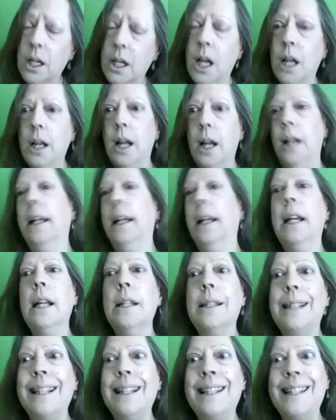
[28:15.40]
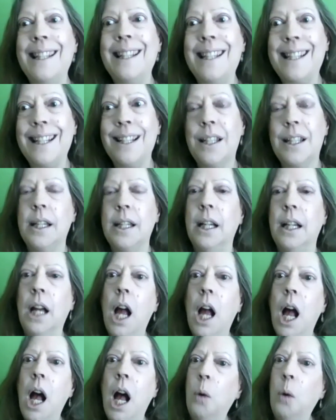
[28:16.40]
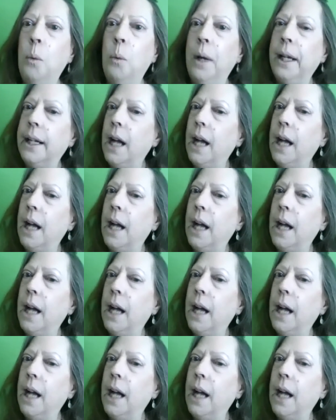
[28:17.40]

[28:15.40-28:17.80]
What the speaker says: and again, consistency. I wake up